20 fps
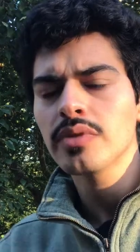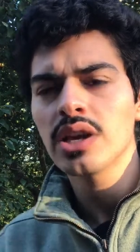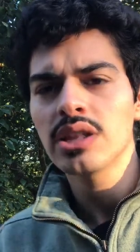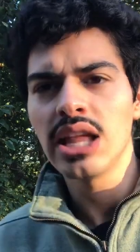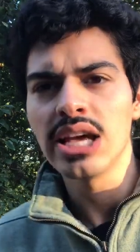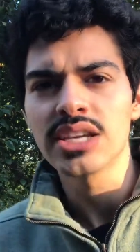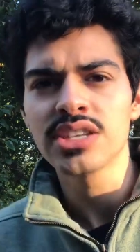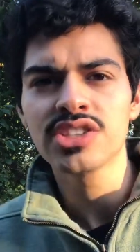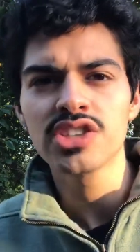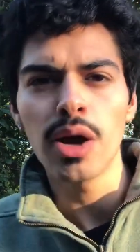
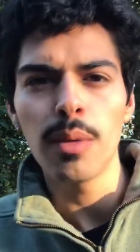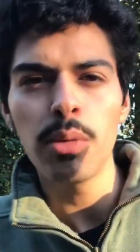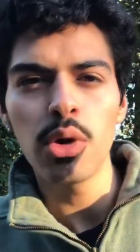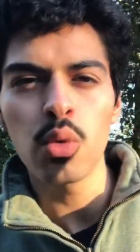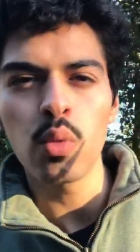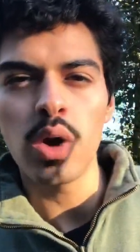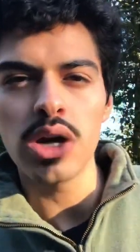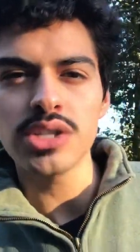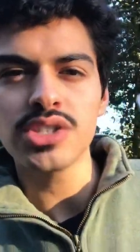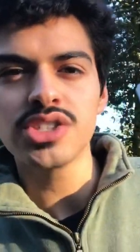like
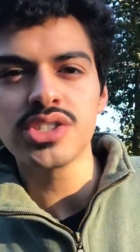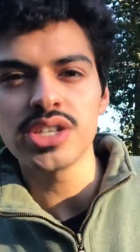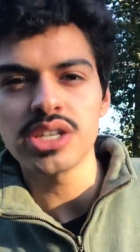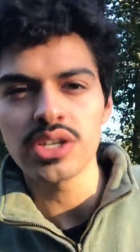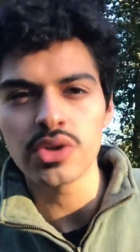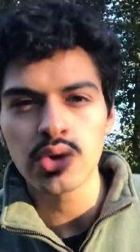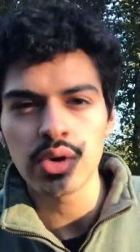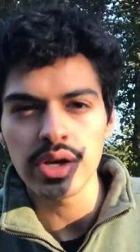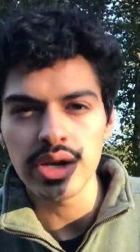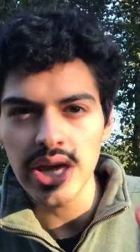someone wants to
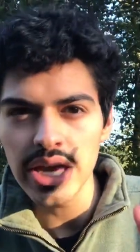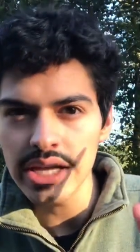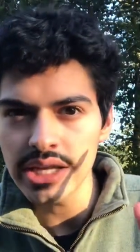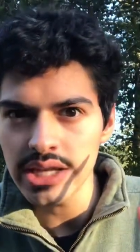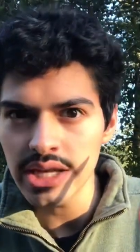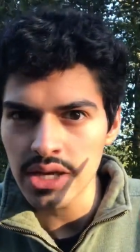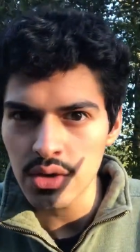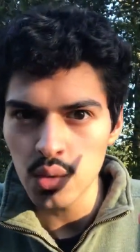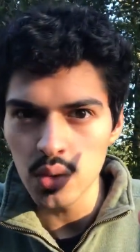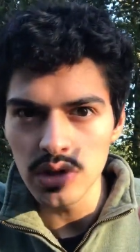create
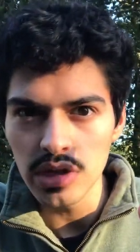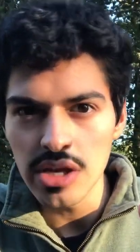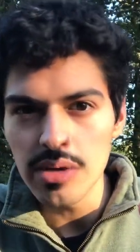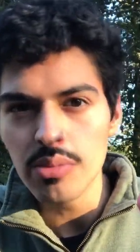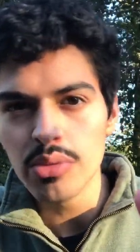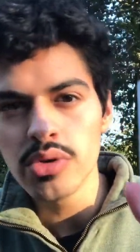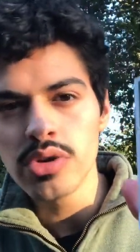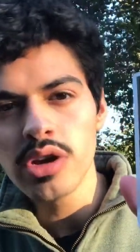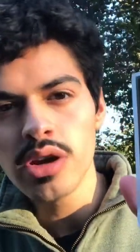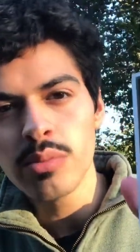
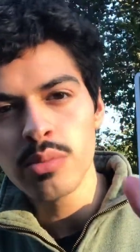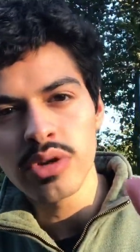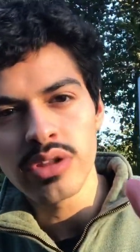equilibrium